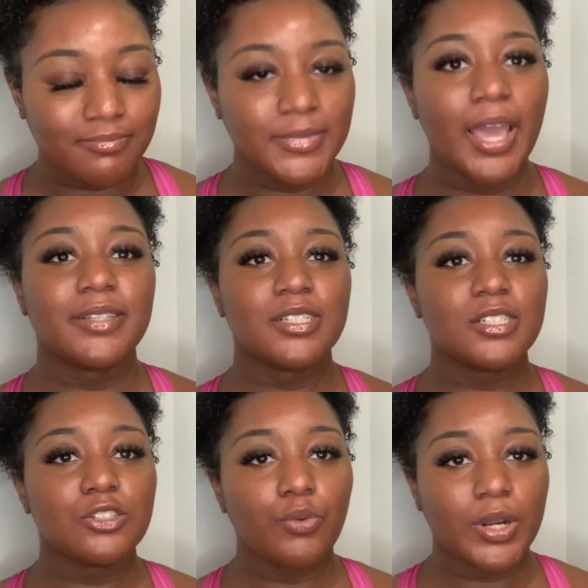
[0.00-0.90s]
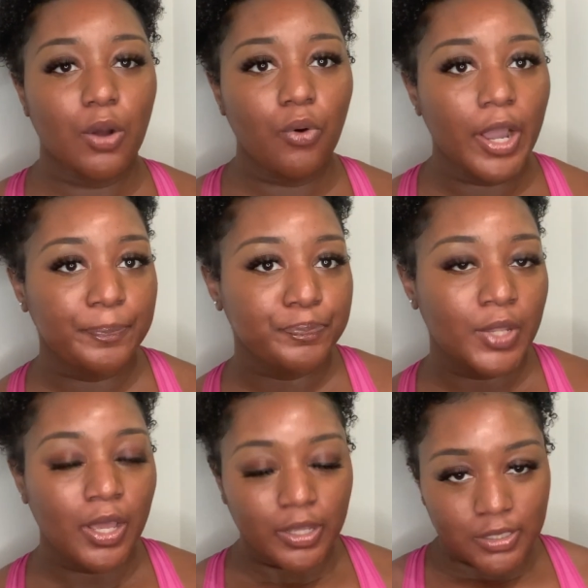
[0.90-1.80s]
yes, this is the one I want.
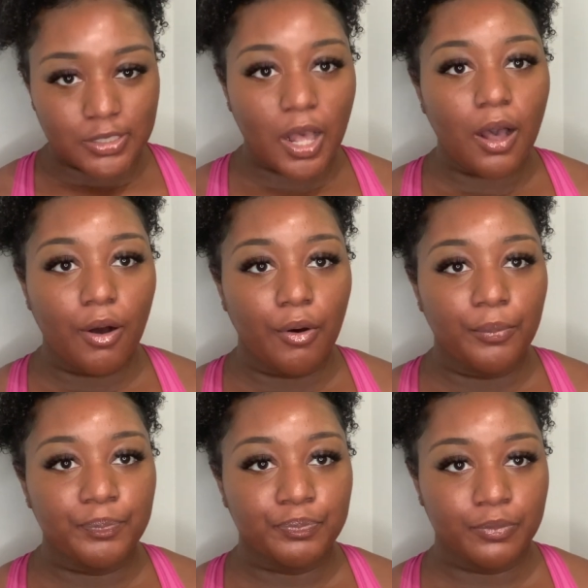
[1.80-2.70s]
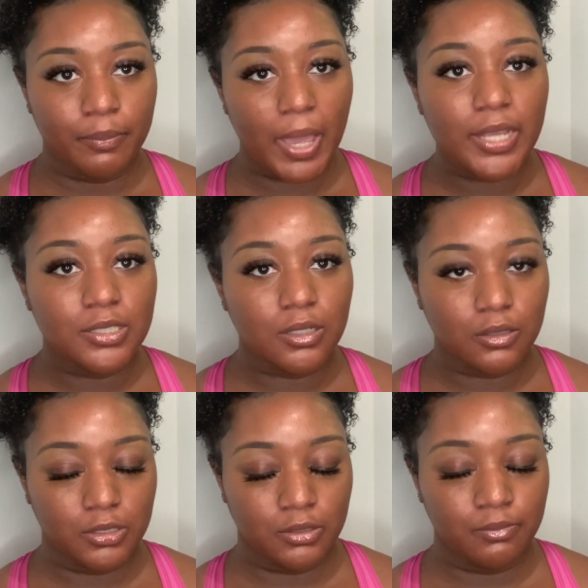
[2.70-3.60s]
So
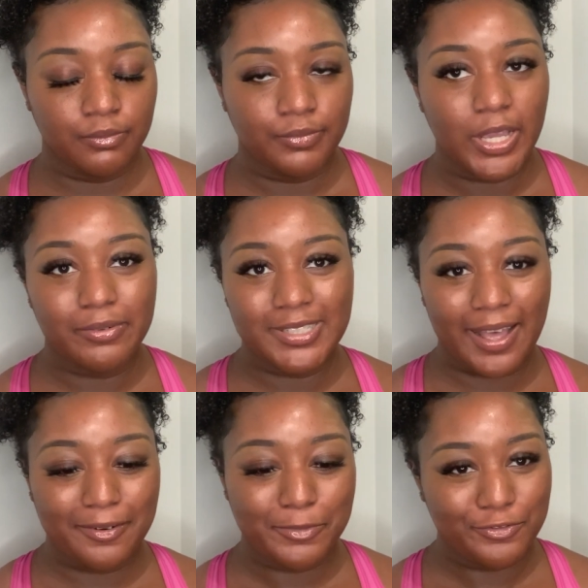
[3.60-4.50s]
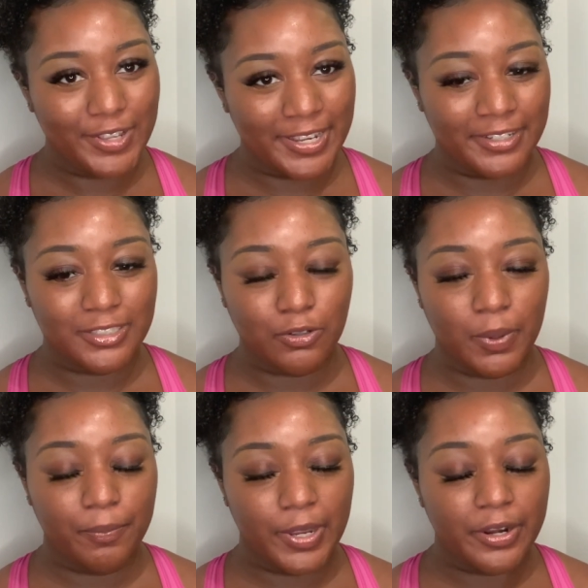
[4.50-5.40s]
basically, it was time to move in. So
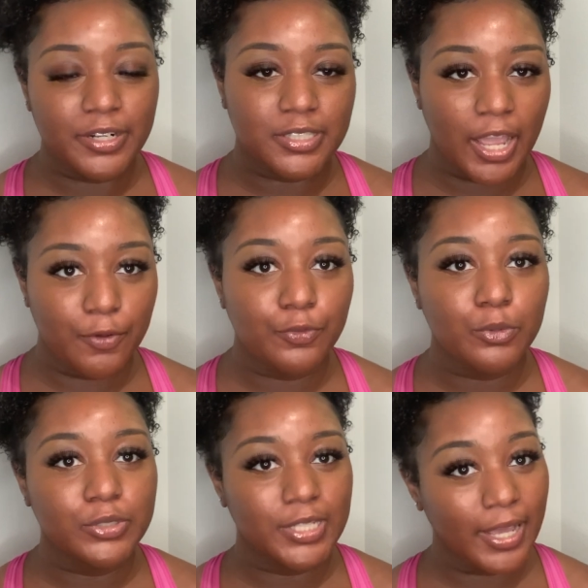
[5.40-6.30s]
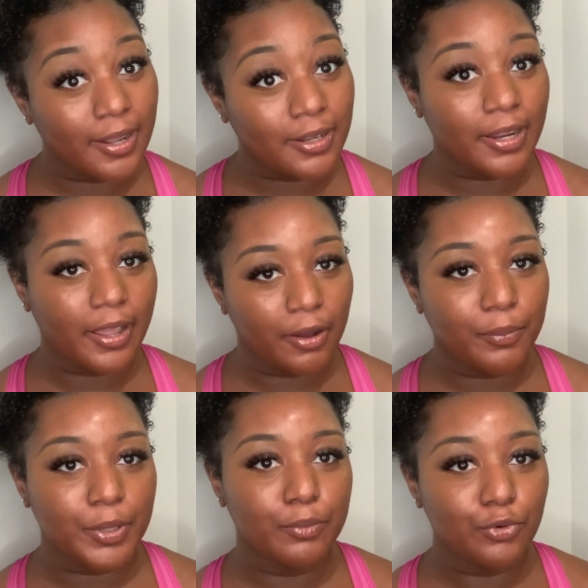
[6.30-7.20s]
my parents came from Louisiana to help
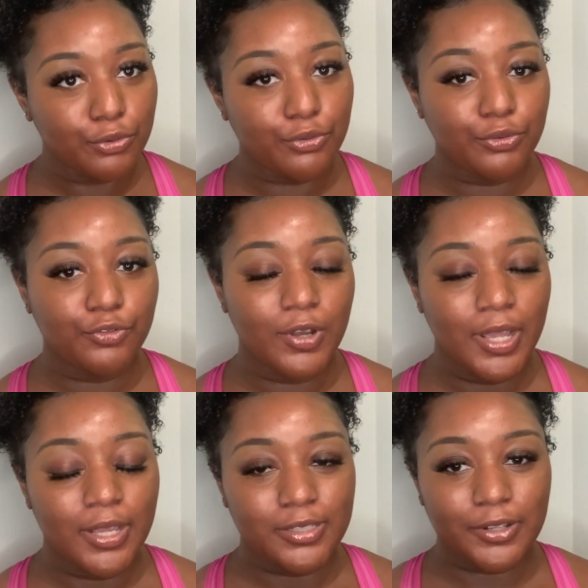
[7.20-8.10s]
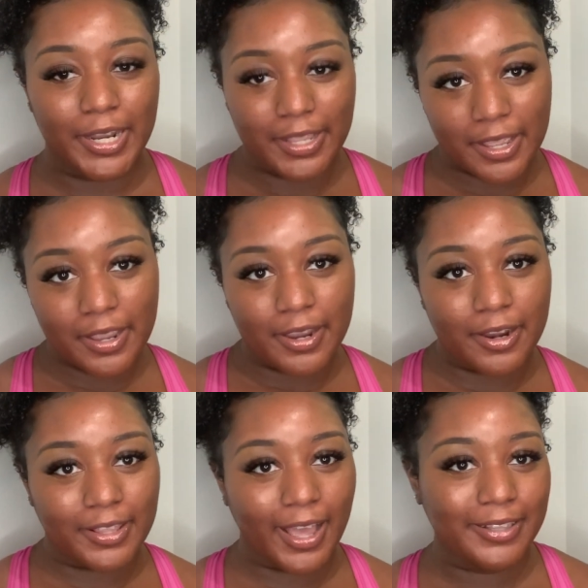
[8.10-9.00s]
me move. So they get
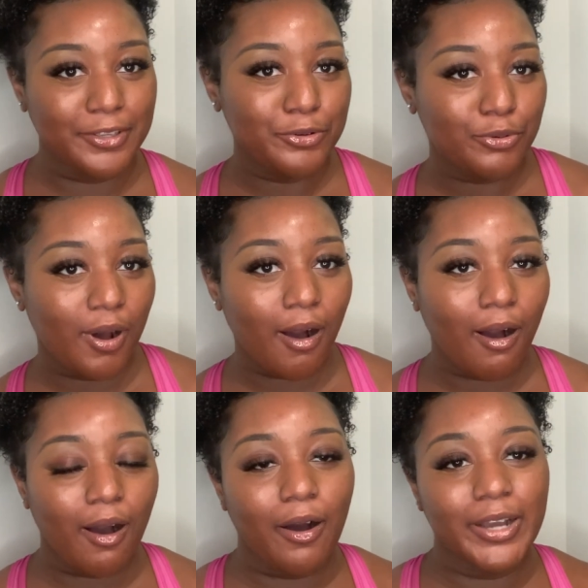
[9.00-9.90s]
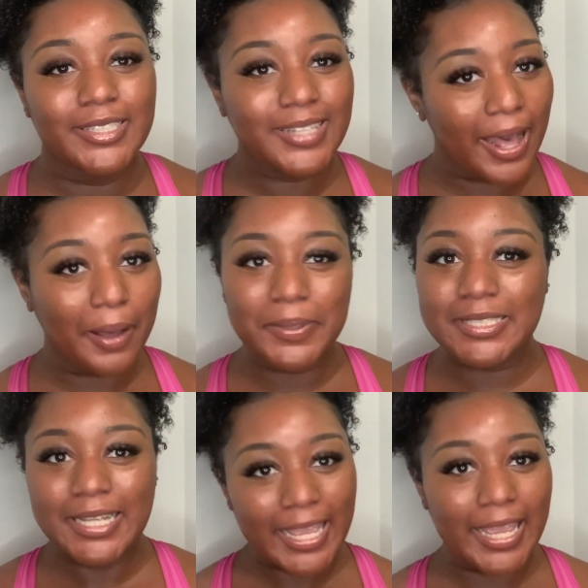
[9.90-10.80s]
here, they got the U-Haul, it's up, it's
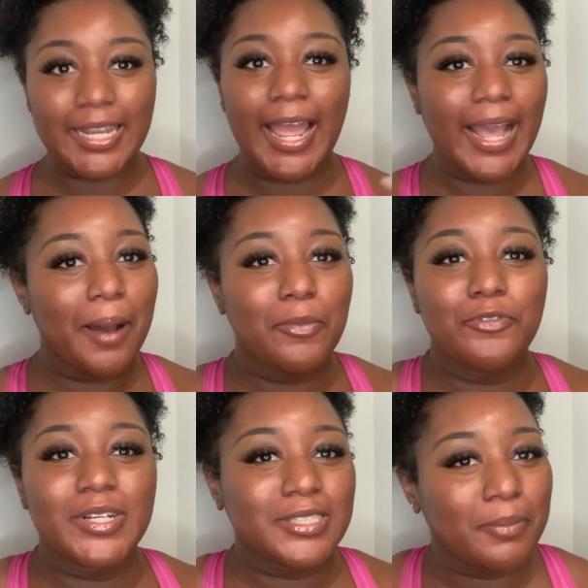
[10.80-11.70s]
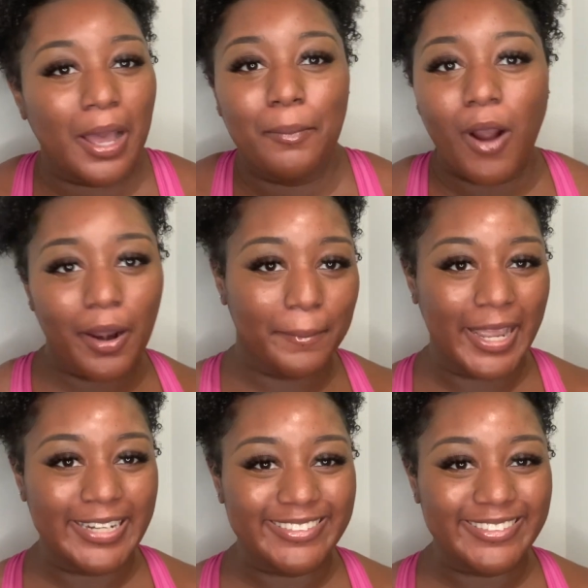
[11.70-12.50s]
lit, like I'm moving into my apartment.